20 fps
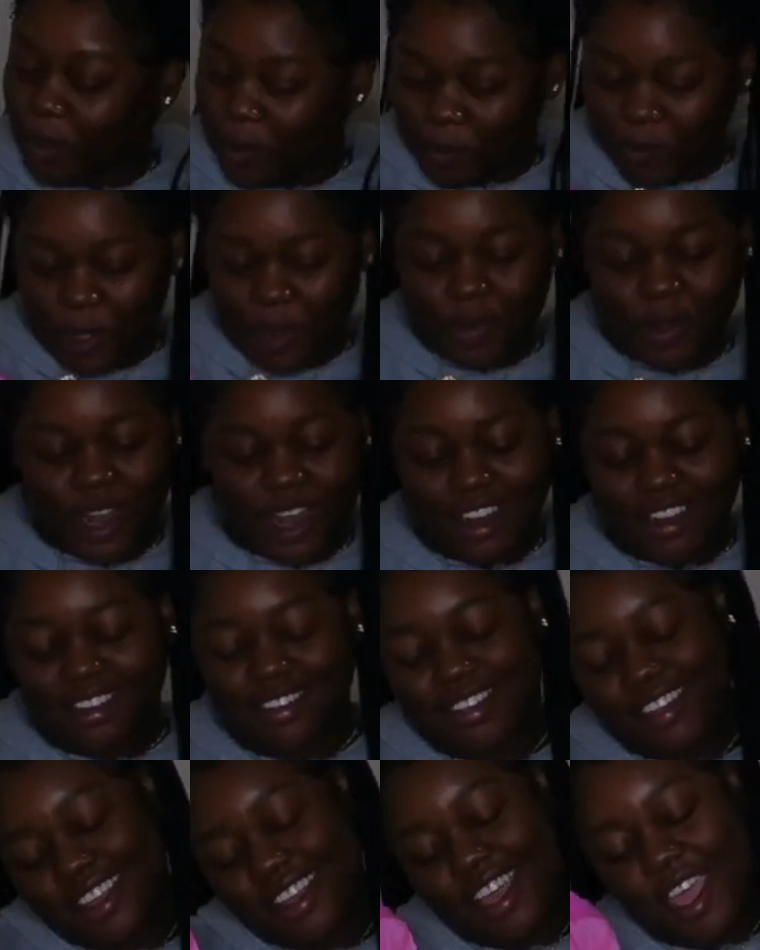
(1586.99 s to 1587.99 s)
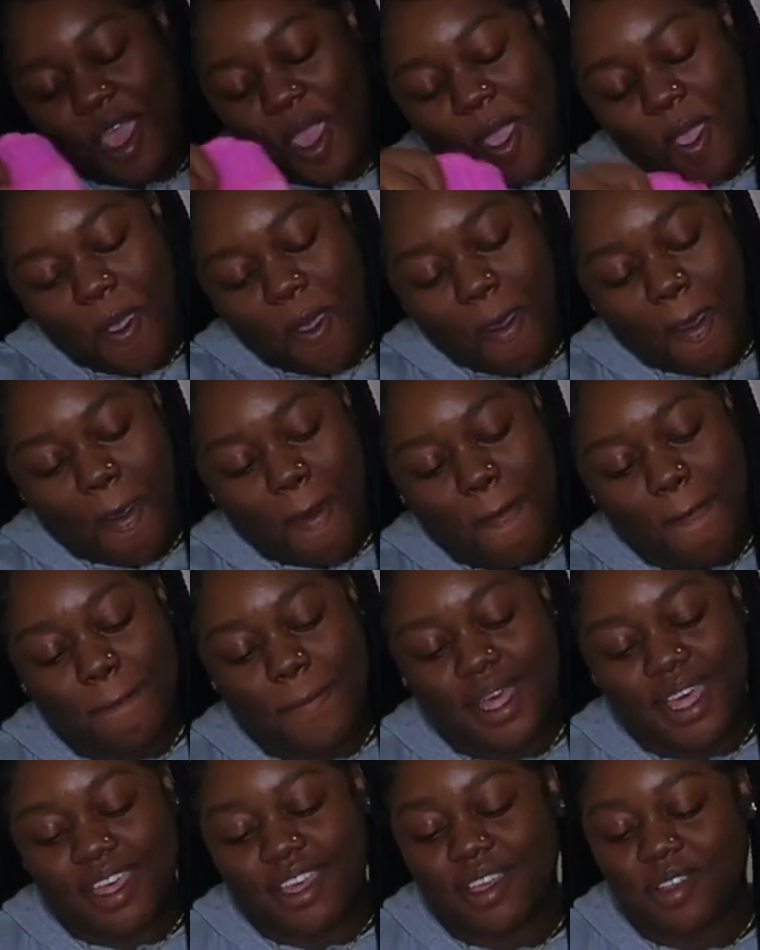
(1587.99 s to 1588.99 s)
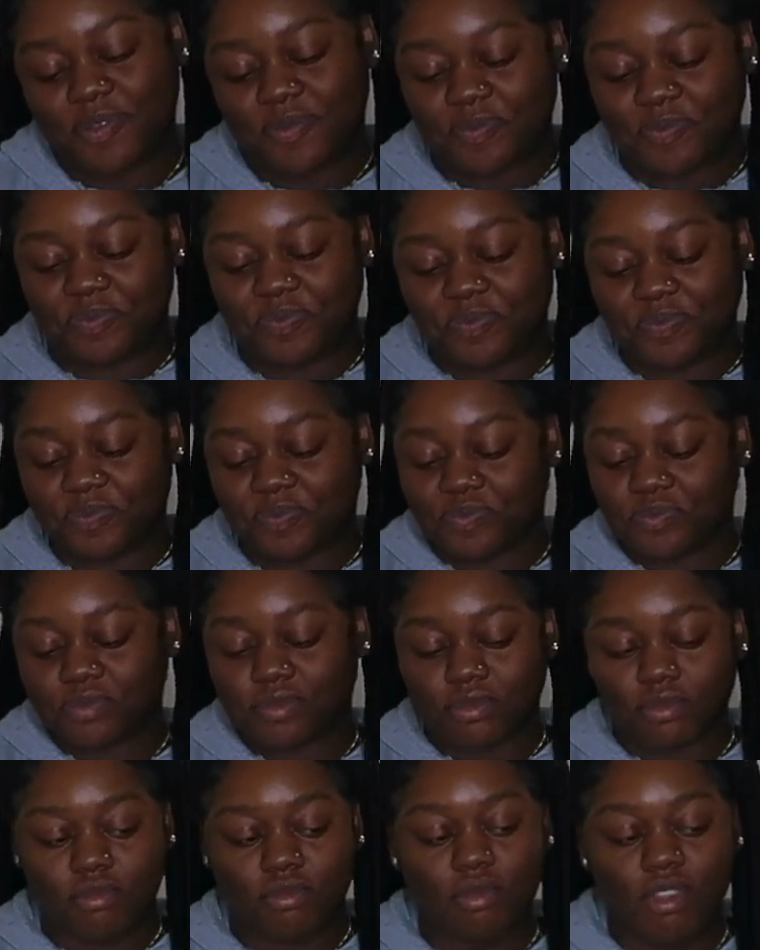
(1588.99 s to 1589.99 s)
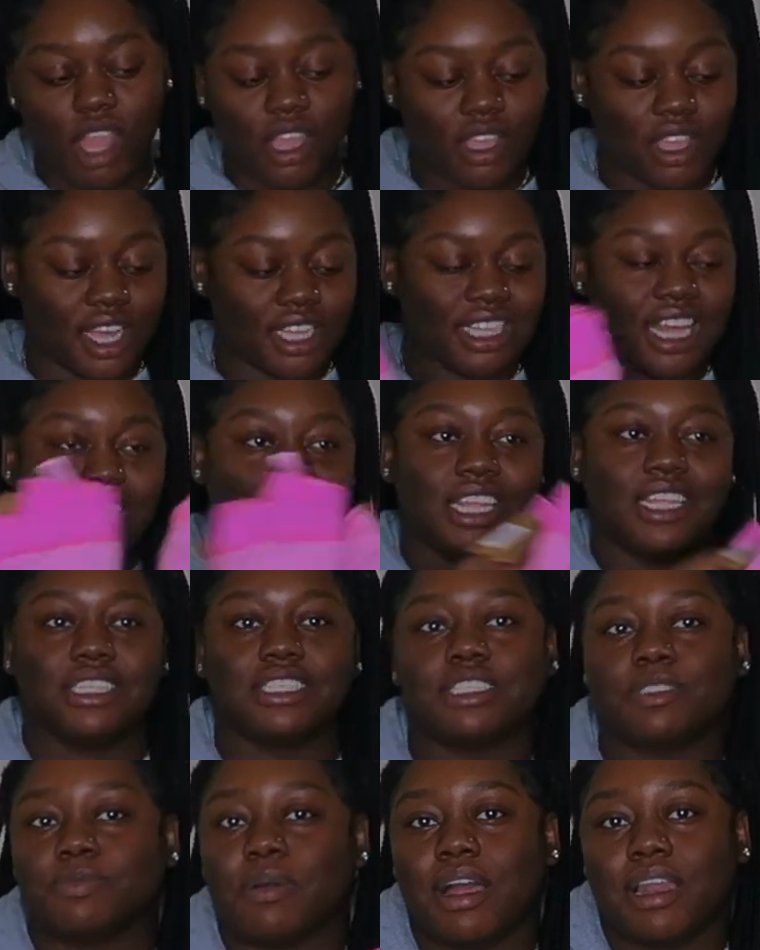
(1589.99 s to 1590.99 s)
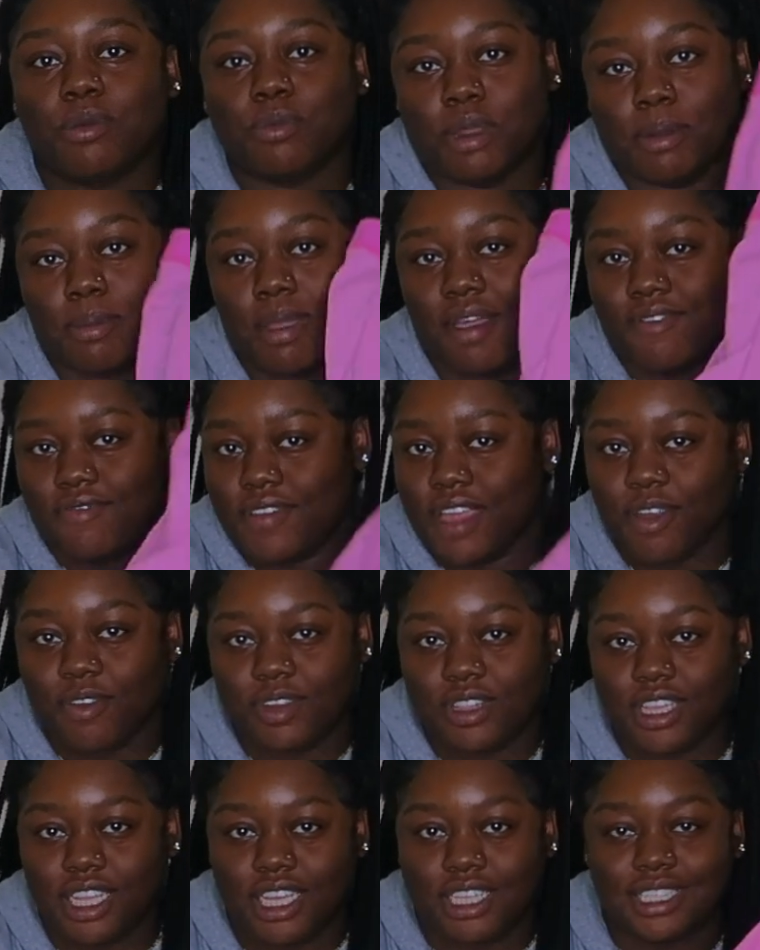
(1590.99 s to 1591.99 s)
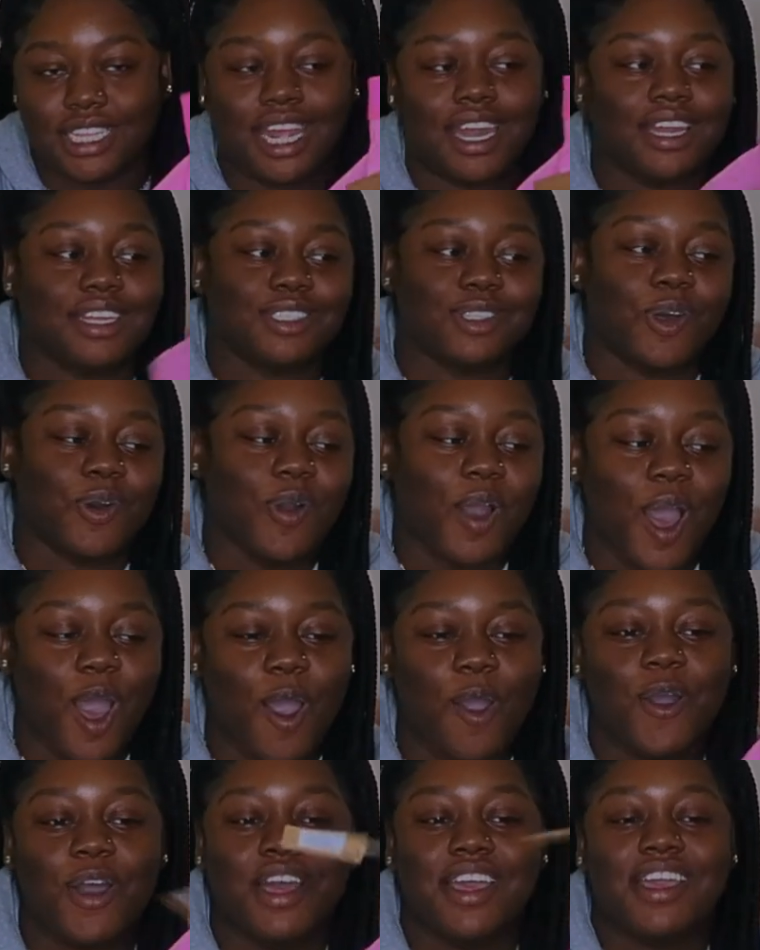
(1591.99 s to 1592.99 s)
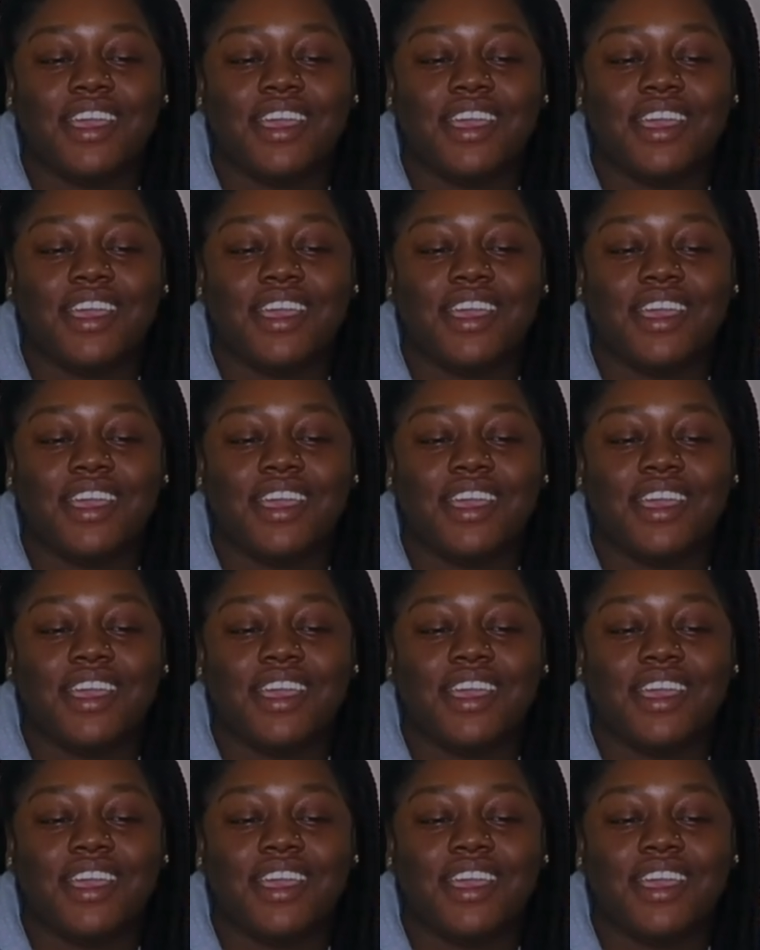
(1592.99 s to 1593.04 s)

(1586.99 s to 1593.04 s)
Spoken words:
Don't play with her. But, yes, I think this is probably one of my favorite things after the whole haul.